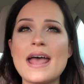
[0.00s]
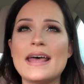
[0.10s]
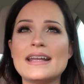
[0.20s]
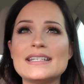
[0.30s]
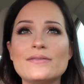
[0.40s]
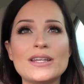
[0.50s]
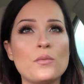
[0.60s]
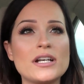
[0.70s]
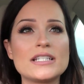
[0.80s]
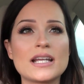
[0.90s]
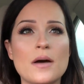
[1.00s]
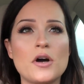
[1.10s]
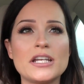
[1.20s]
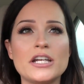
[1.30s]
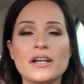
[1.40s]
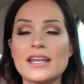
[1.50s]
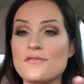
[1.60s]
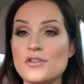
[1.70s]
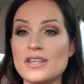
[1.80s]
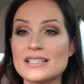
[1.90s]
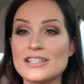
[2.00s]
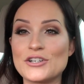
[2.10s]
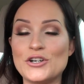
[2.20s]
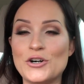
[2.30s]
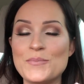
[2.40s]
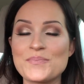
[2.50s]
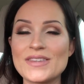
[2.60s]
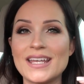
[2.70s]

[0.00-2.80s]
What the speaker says: and I definitely wanted to come on and give you this little